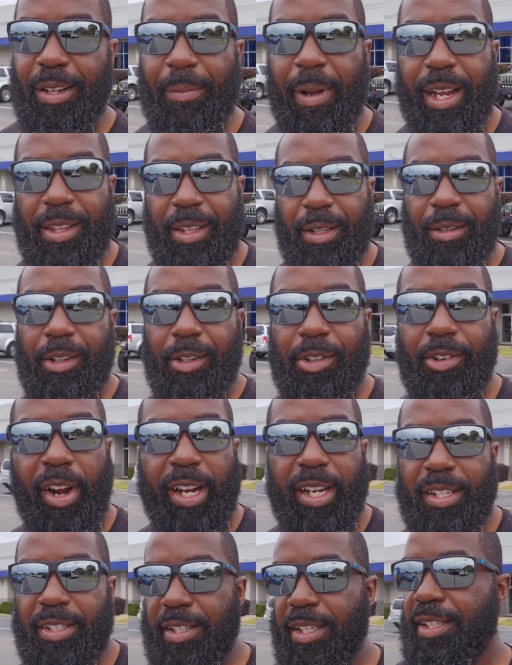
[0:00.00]
make the
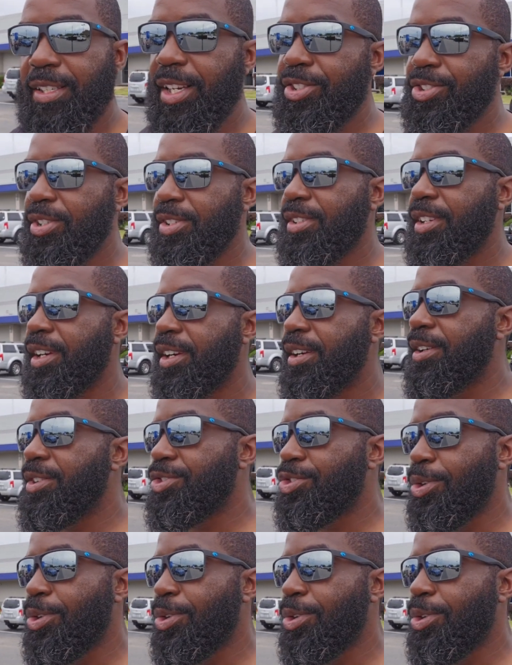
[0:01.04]
greatest decisions here and